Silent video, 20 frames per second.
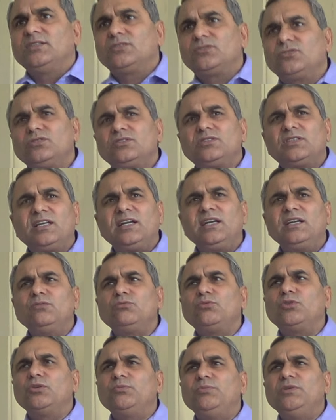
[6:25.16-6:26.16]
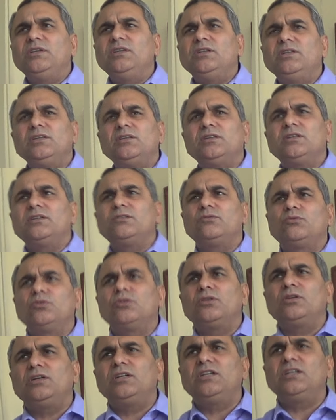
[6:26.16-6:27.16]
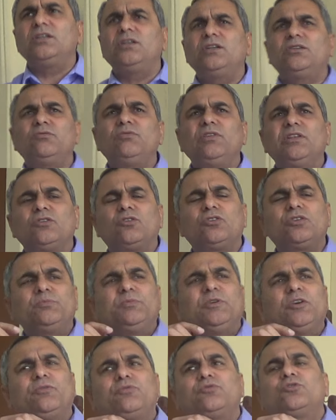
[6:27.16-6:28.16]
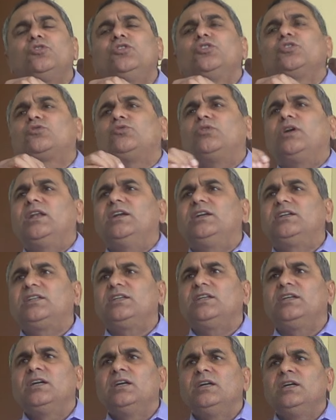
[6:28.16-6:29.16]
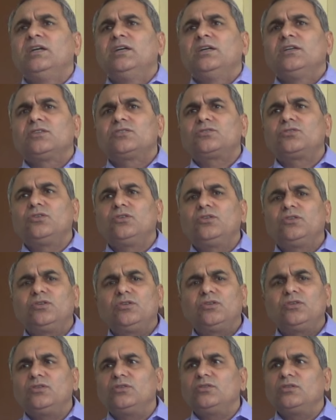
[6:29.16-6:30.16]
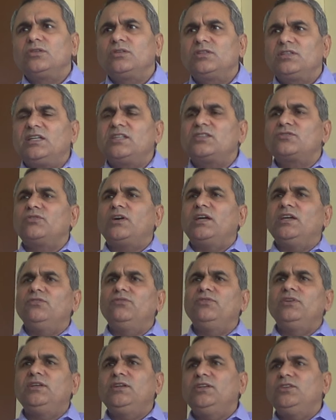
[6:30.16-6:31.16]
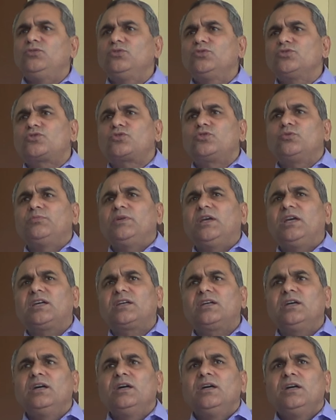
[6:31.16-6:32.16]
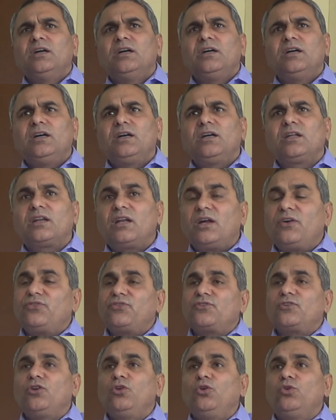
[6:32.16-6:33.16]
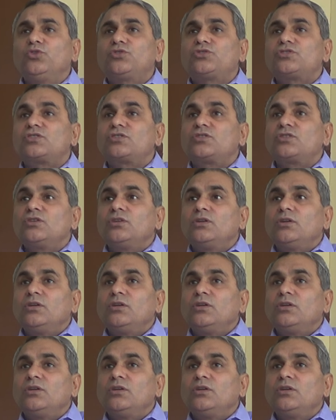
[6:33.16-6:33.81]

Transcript: So thread would be, it will not be of good quality. So that's why we used to make rough clothes,